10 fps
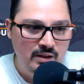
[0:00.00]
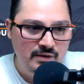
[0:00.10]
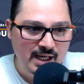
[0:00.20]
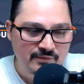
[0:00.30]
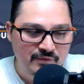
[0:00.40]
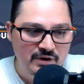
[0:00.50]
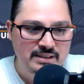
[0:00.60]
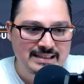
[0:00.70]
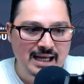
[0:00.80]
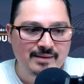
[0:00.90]
that
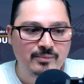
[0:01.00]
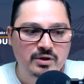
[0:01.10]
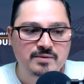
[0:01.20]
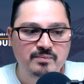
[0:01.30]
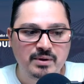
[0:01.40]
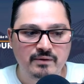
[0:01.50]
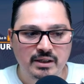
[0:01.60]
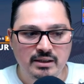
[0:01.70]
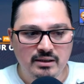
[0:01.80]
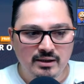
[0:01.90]
first sandbox period